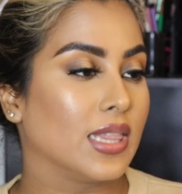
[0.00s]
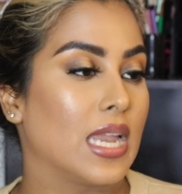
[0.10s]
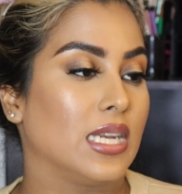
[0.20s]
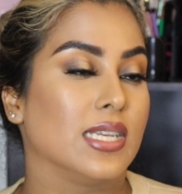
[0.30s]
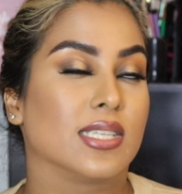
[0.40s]

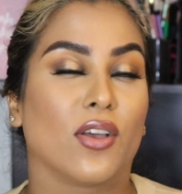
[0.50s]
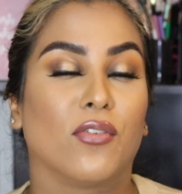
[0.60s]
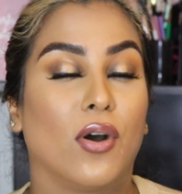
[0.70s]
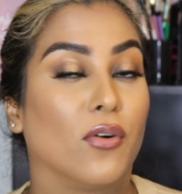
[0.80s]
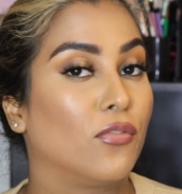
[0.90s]
that is
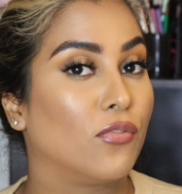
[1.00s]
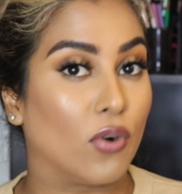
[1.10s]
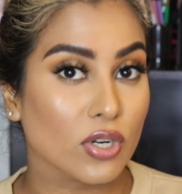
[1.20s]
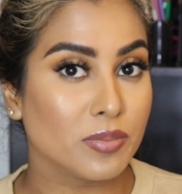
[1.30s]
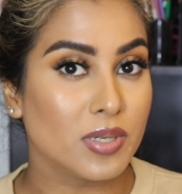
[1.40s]

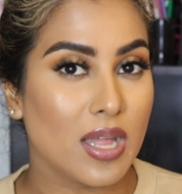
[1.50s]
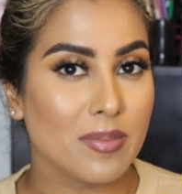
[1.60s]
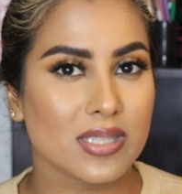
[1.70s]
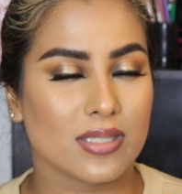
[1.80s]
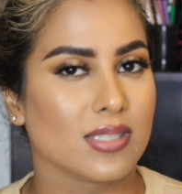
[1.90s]
affordable, I
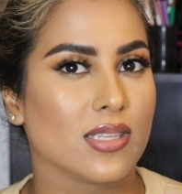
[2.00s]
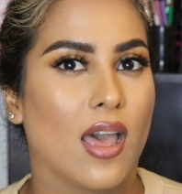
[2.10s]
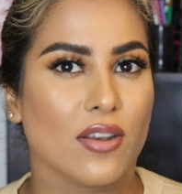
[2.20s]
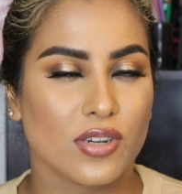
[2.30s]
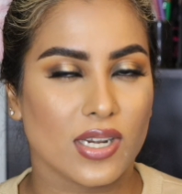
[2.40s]
mean, this is
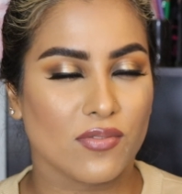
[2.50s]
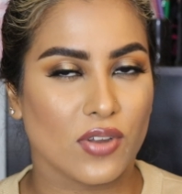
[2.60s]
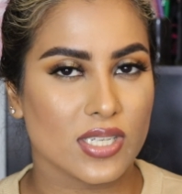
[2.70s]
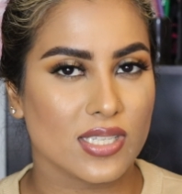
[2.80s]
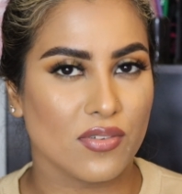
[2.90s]

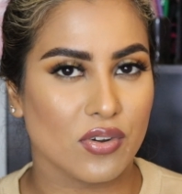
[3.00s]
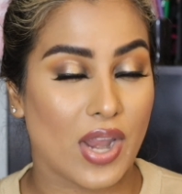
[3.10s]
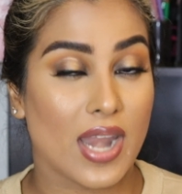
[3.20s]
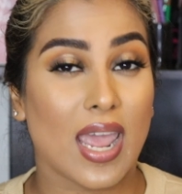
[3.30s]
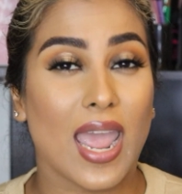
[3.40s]
147
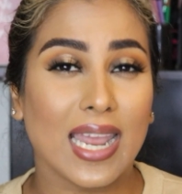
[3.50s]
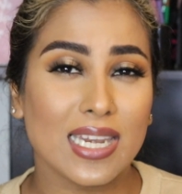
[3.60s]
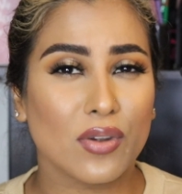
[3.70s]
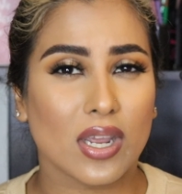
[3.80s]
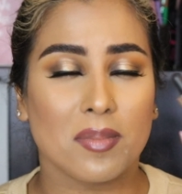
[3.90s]
Rand. I
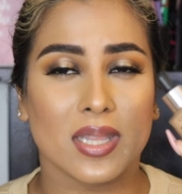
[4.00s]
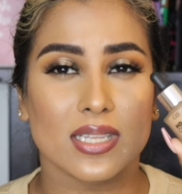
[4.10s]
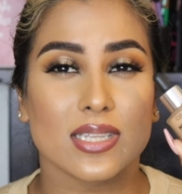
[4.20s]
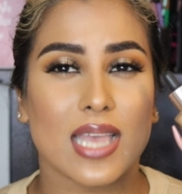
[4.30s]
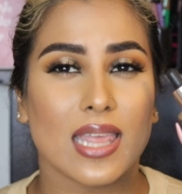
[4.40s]
highly recommend
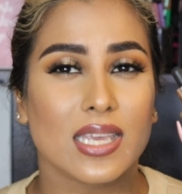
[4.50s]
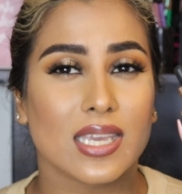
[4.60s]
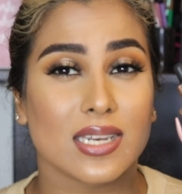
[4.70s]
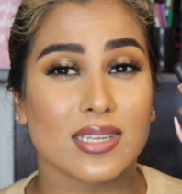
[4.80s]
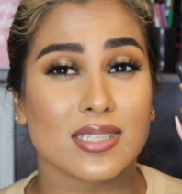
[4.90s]
this. I think
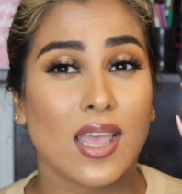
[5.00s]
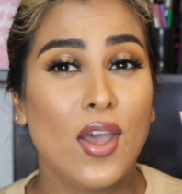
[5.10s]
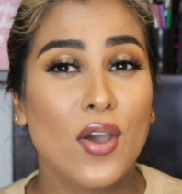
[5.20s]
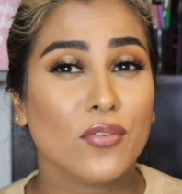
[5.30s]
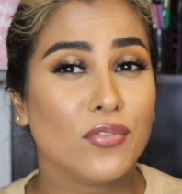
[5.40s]
it is
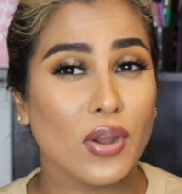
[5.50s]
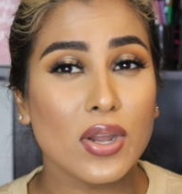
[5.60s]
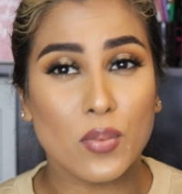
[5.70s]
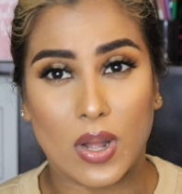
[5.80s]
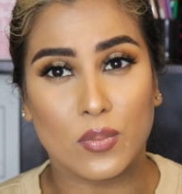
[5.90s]

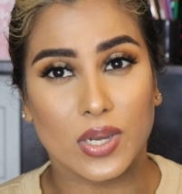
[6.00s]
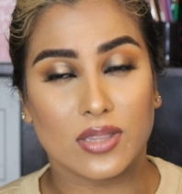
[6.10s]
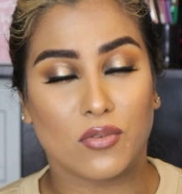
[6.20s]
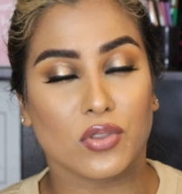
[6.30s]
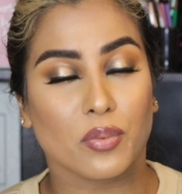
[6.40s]
very well
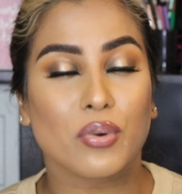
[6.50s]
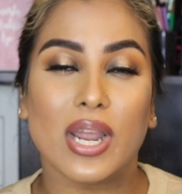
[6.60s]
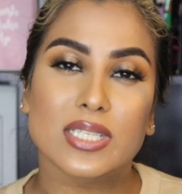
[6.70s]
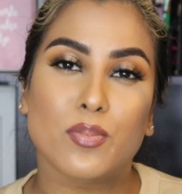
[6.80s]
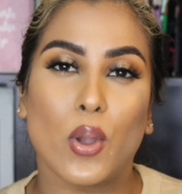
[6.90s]
worth it for the
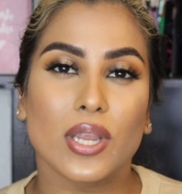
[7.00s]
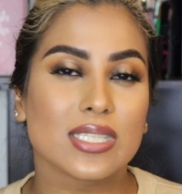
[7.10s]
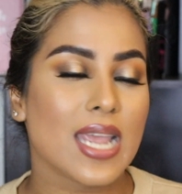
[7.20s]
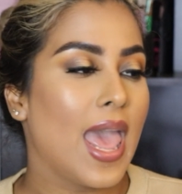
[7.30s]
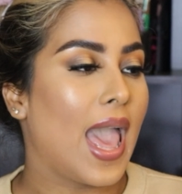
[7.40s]
price
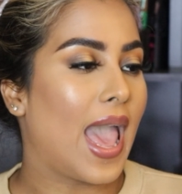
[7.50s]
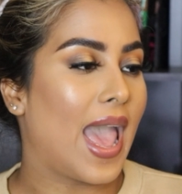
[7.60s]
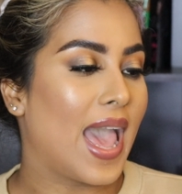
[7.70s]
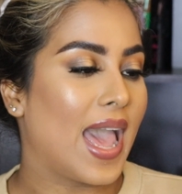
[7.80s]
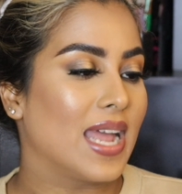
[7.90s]
point.
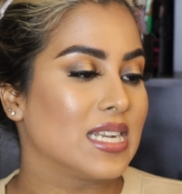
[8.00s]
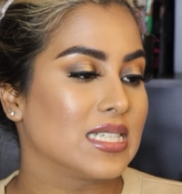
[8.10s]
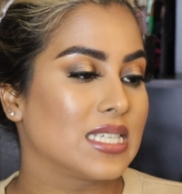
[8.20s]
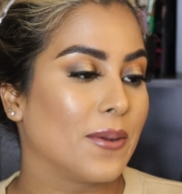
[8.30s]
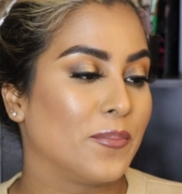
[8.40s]

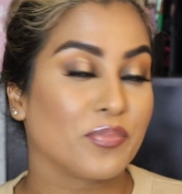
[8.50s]
And